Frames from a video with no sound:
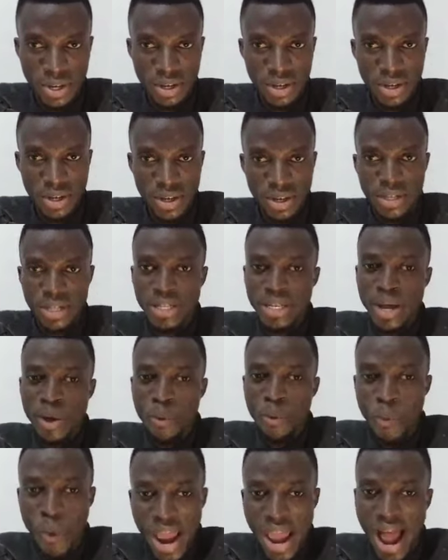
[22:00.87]
in a
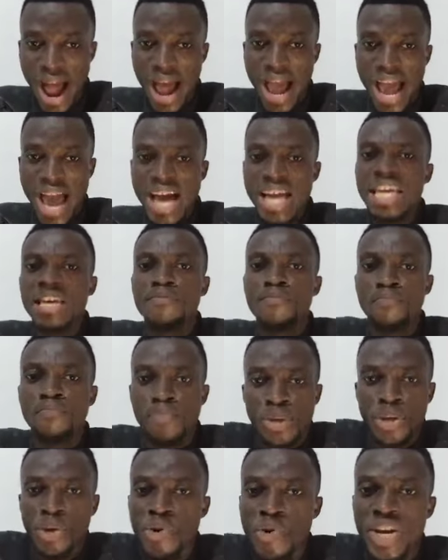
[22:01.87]
way and
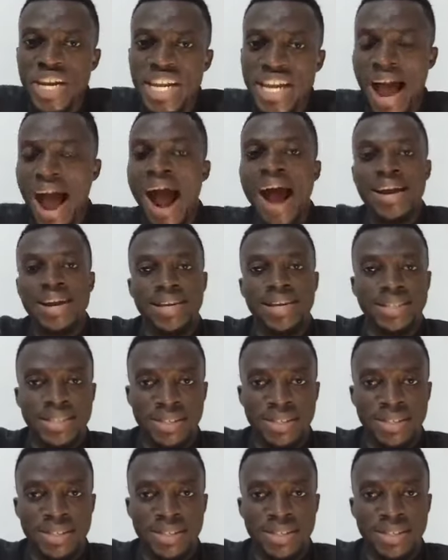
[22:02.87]
impugning others.